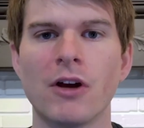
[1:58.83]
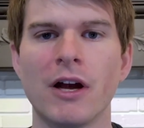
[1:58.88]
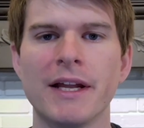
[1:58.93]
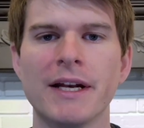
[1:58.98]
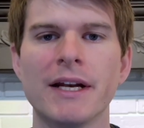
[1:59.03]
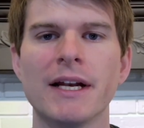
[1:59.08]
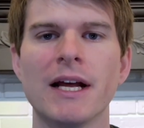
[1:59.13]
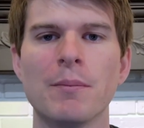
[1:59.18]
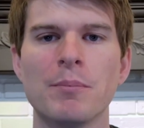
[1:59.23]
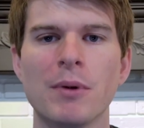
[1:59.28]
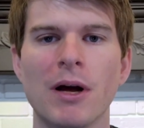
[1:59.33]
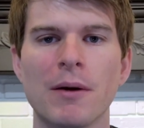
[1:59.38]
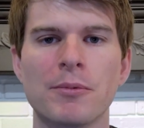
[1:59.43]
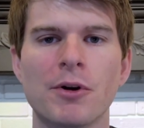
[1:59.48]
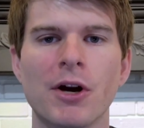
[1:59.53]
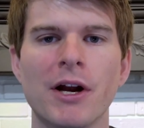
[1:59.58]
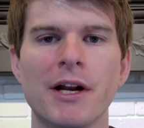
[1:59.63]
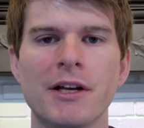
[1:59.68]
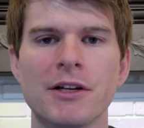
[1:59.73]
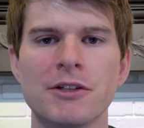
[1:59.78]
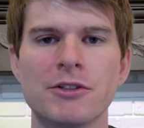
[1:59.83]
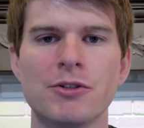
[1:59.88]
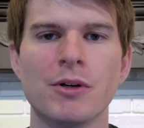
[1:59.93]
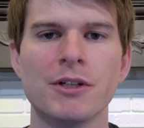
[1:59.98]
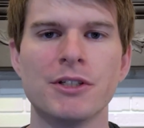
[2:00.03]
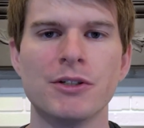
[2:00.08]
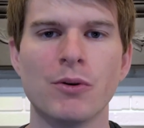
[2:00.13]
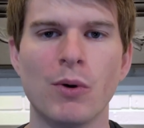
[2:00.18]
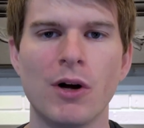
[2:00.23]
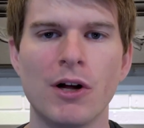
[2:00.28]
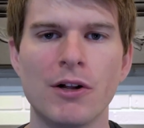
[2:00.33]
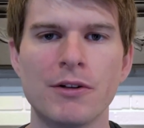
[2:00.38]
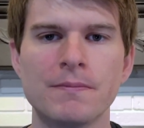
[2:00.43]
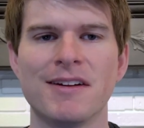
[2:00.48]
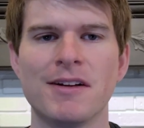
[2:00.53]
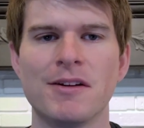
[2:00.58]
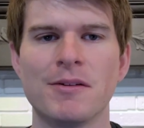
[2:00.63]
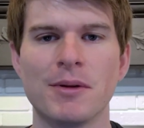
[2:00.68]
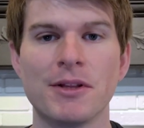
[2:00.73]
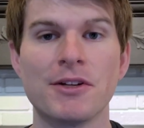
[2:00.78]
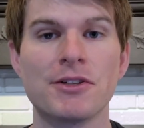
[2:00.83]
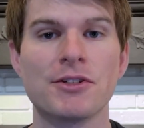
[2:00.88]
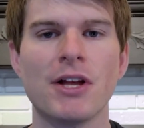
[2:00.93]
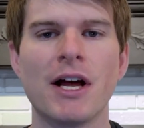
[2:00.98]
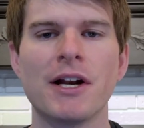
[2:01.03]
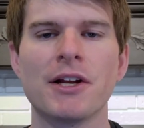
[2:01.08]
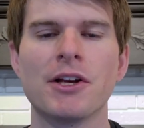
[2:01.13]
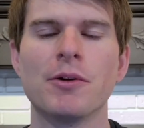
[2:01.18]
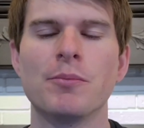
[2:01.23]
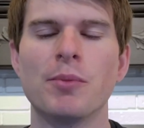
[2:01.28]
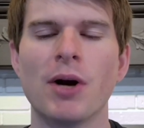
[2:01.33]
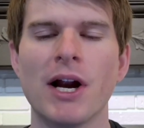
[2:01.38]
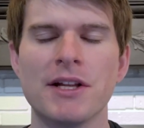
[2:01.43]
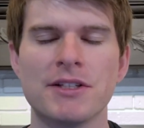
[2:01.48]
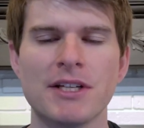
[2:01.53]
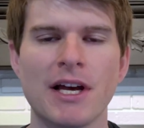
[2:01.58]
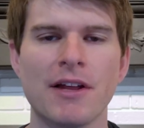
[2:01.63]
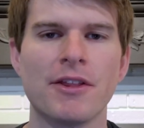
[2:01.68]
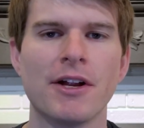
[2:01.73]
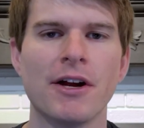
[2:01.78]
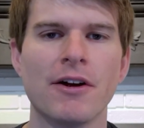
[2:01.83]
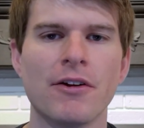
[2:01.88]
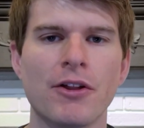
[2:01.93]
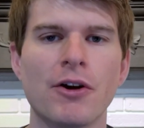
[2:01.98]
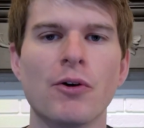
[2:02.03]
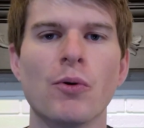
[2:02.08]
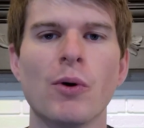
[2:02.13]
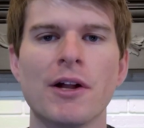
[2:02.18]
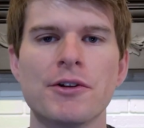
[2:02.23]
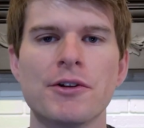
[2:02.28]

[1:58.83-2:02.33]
I ended up upgrading to a DeWalt. But there's a lot of good brands out there that are well